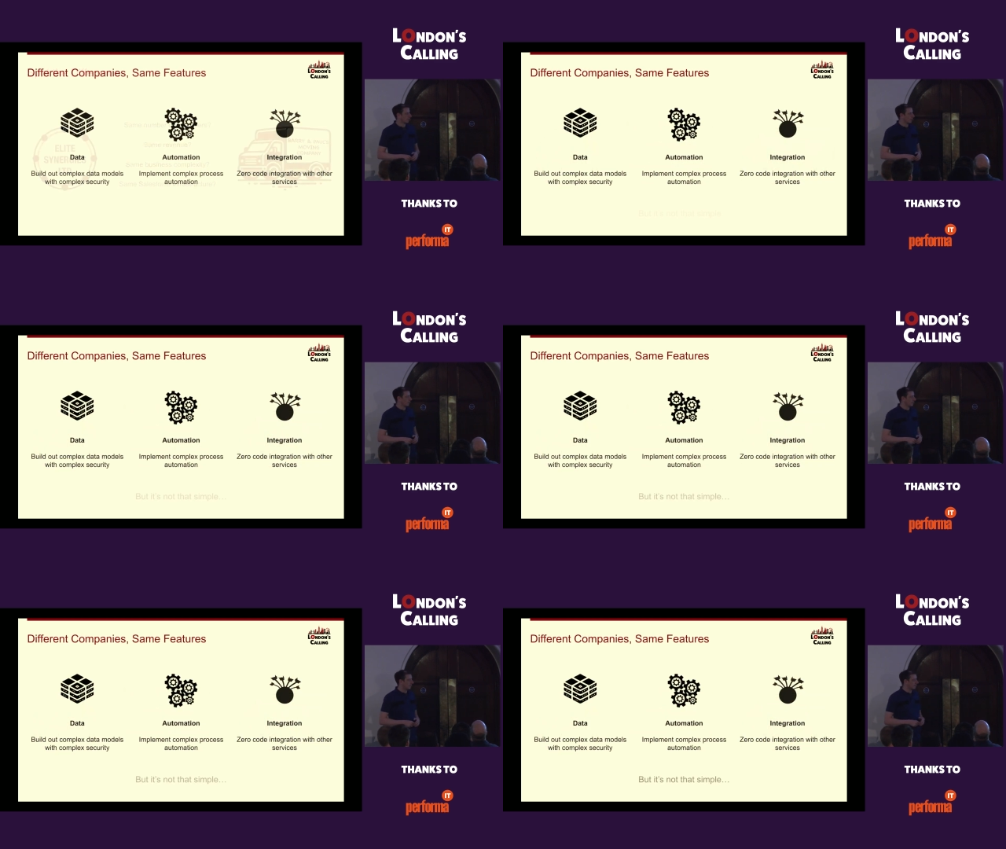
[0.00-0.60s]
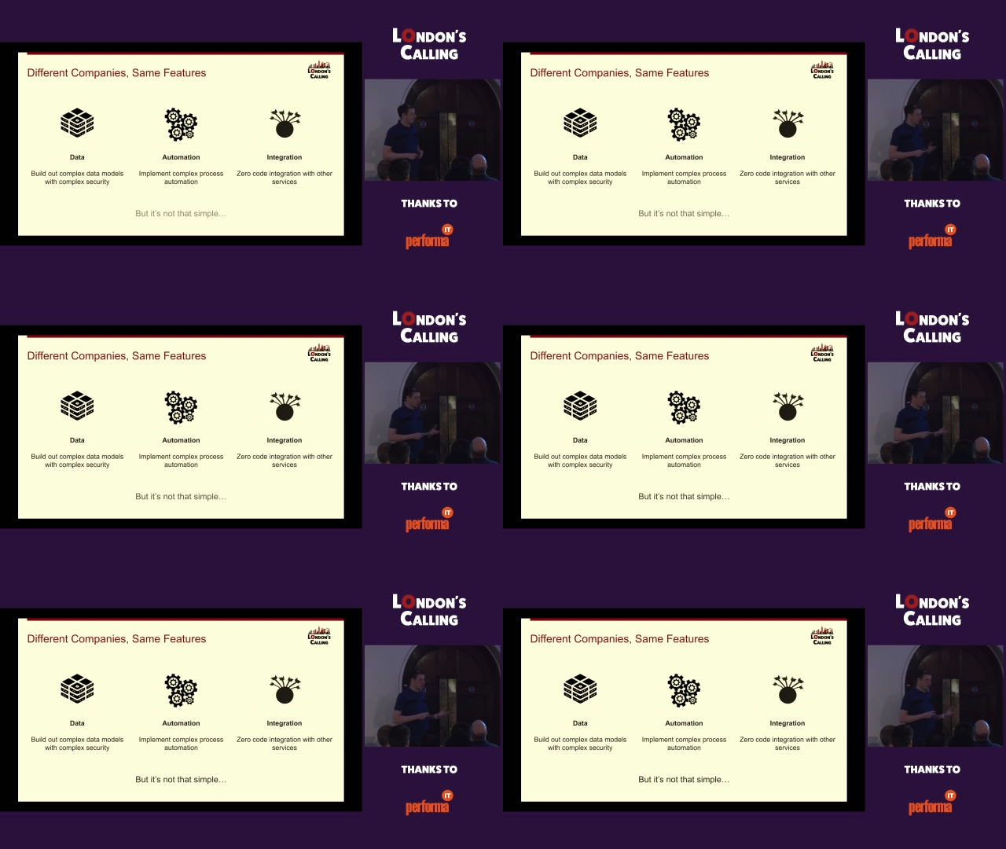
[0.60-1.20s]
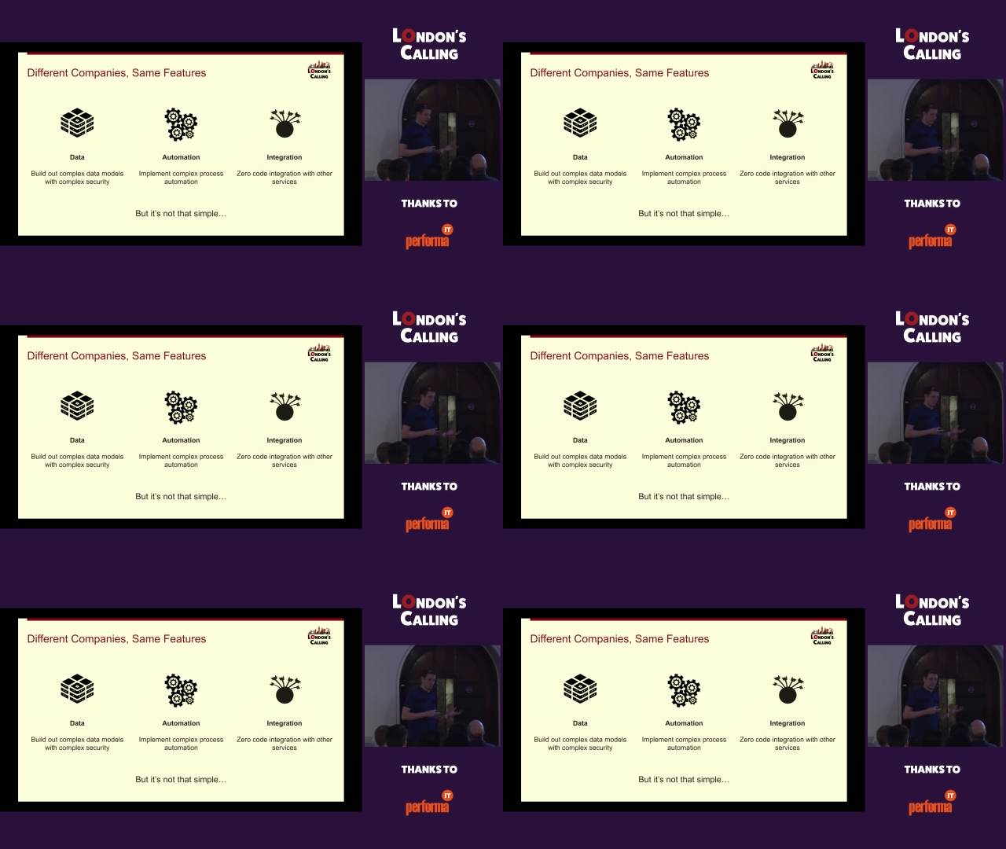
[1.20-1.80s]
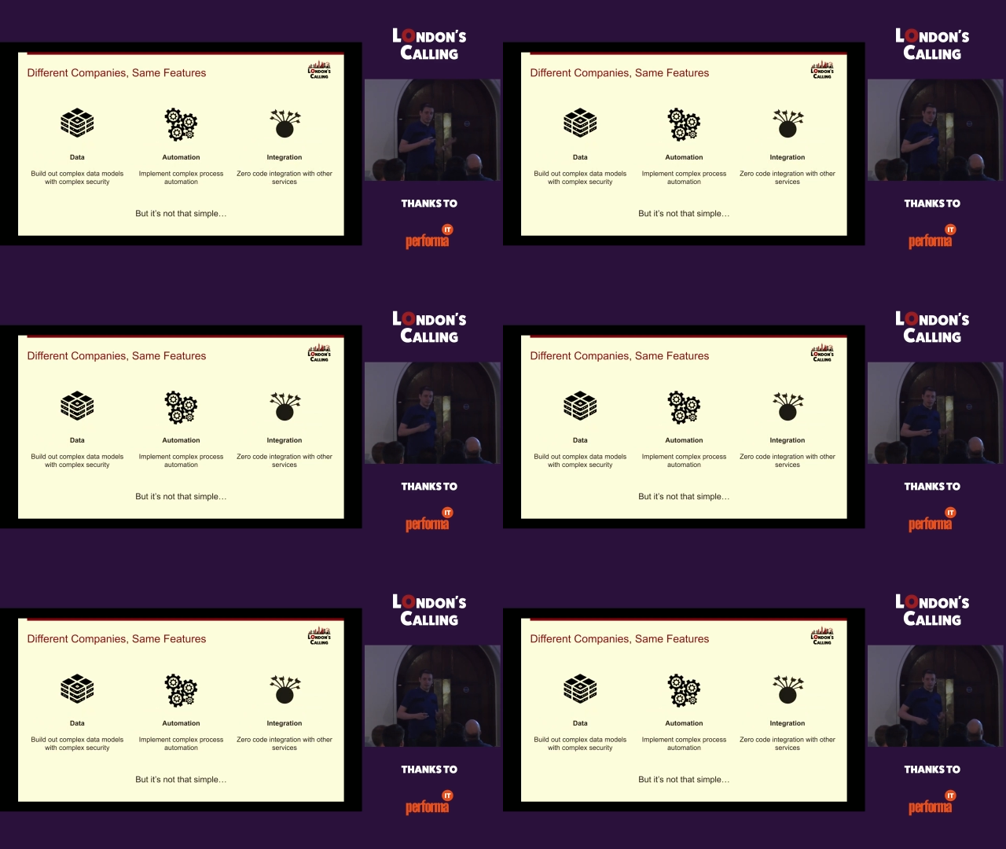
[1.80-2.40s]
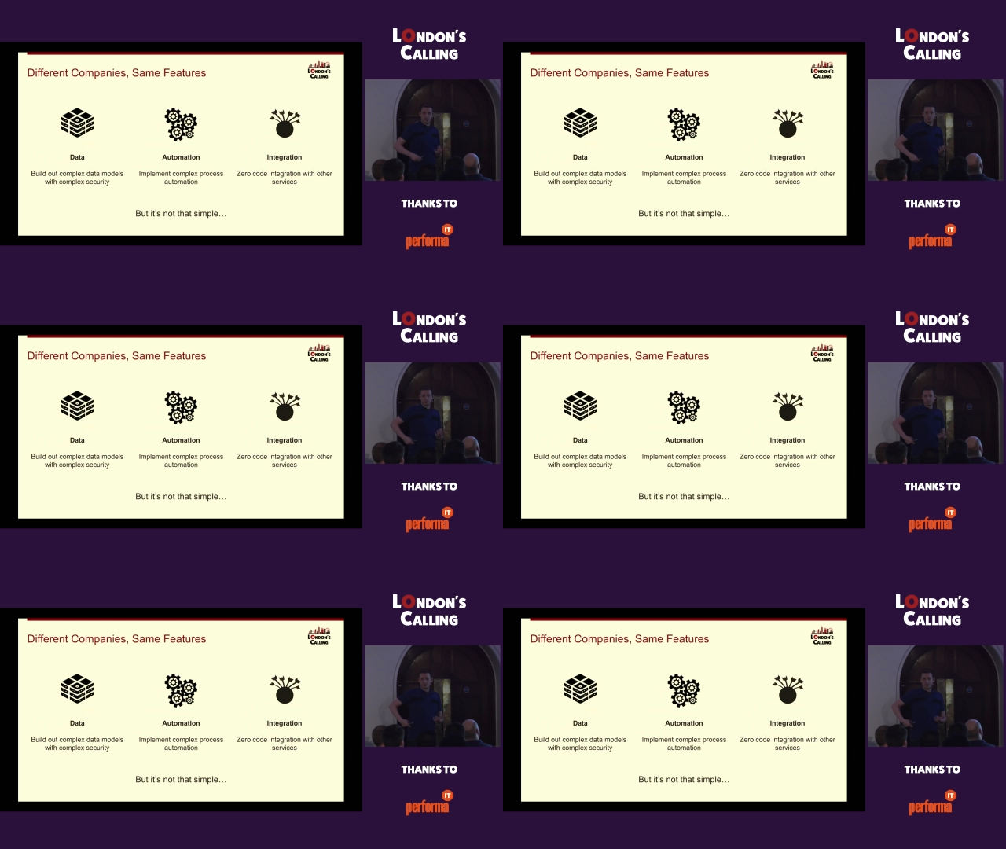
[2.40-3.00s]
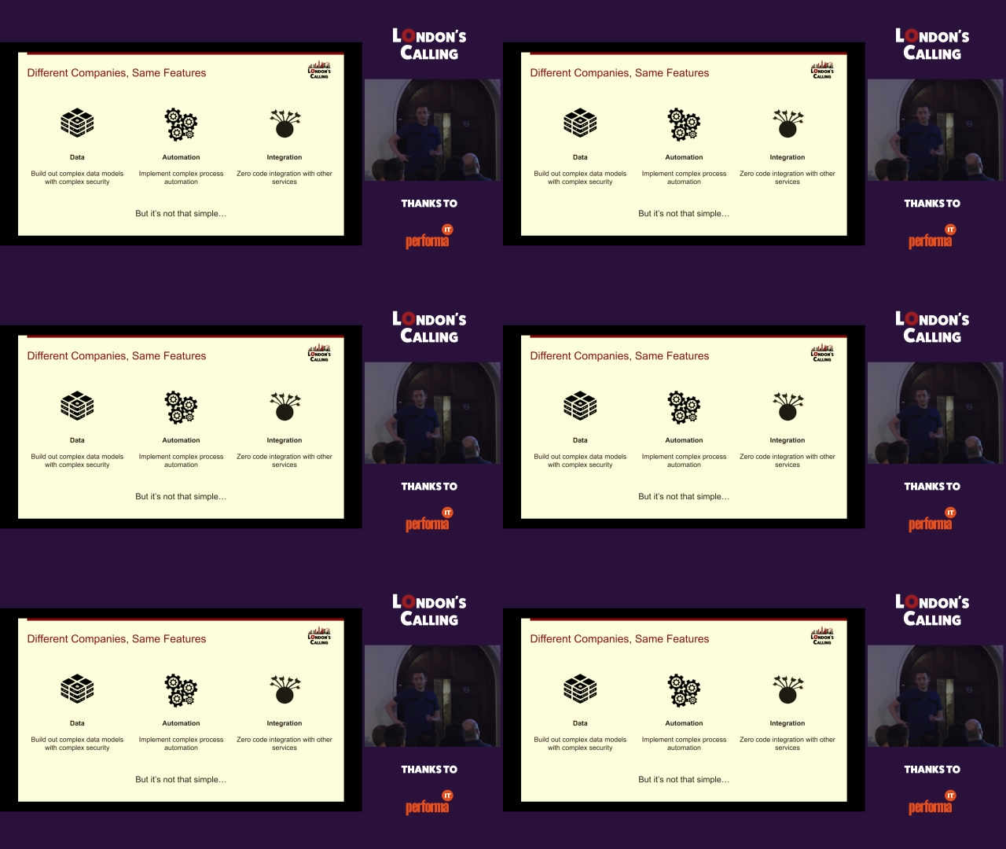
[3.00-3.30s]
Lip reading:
[unreadable: no face in view]